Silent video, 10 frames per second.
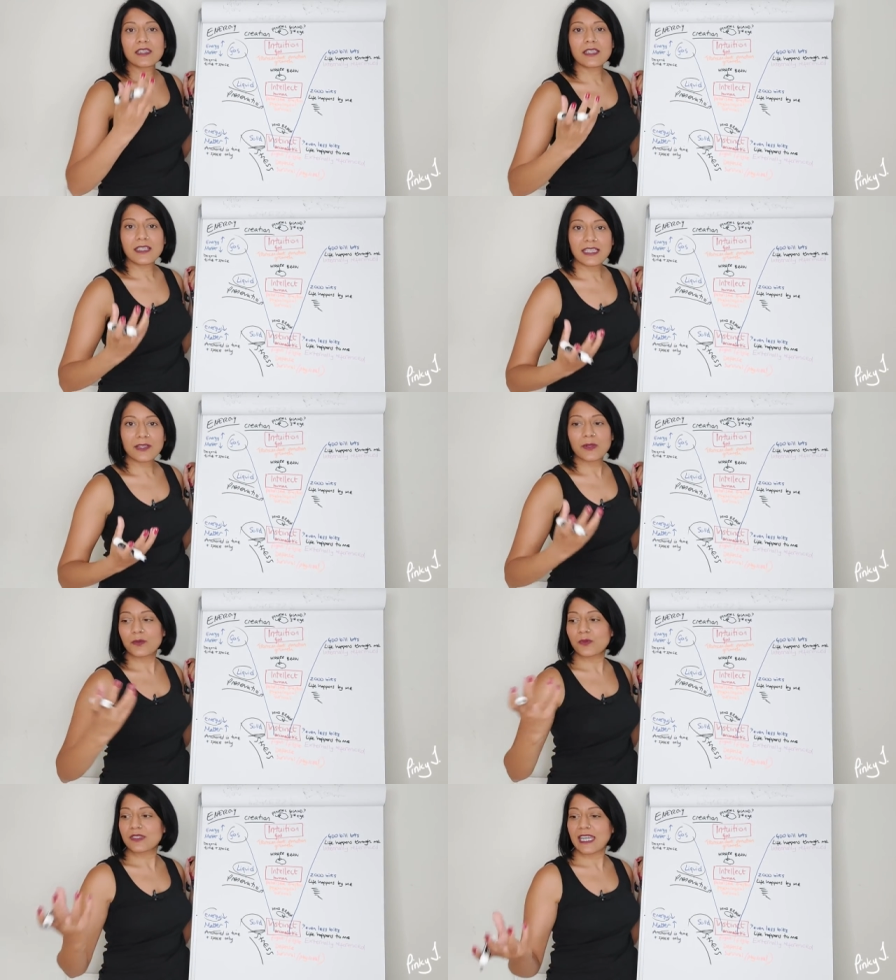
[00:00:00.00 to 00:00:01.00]
The
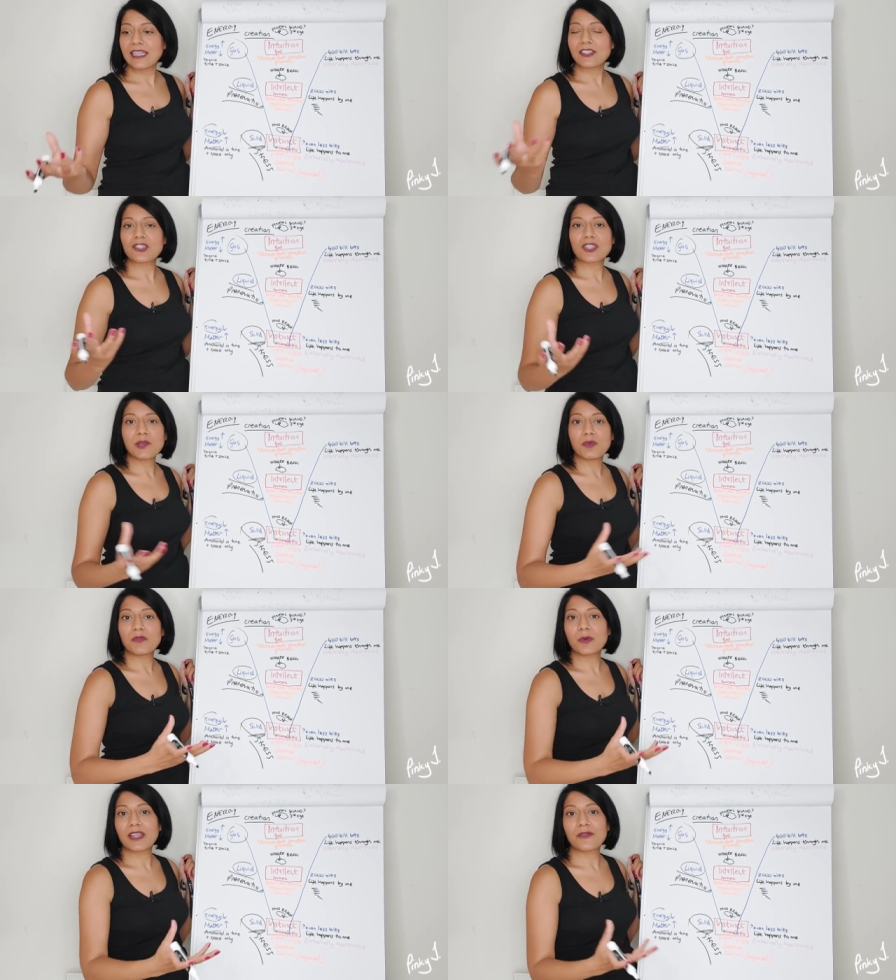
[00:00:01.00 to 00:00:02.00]
liquid will take the shape
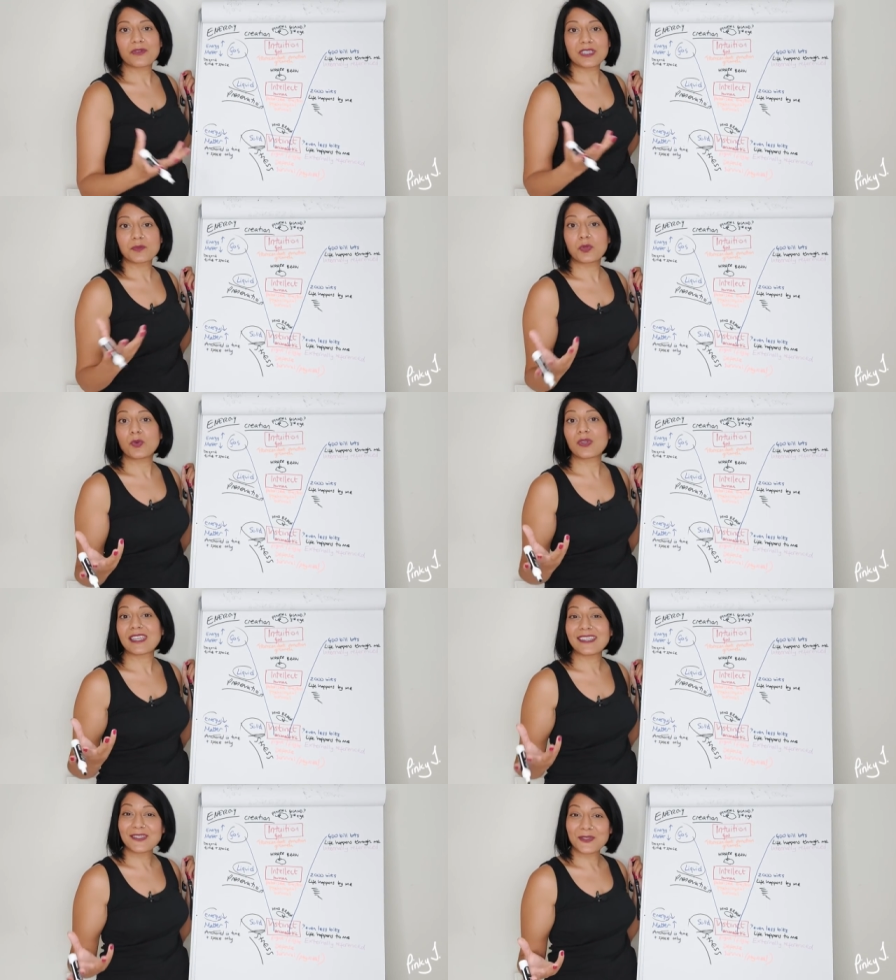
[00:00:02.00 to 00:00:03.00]
of whatever it's poured
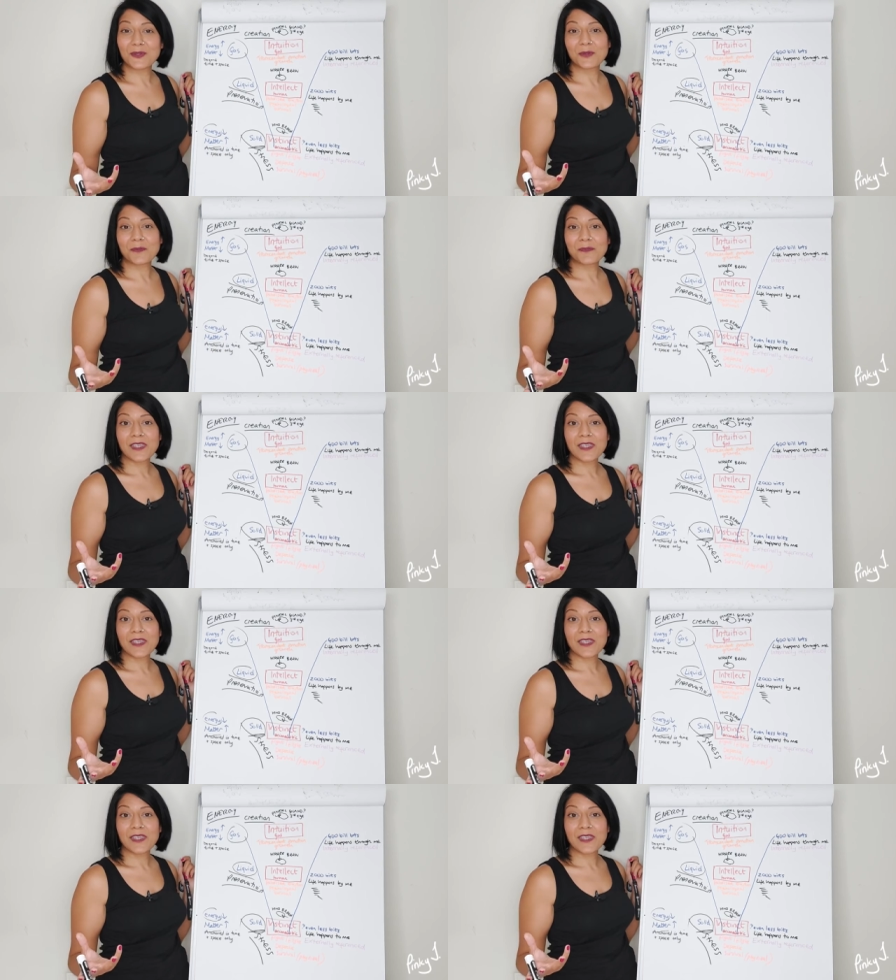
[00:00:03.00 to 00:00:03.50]
into.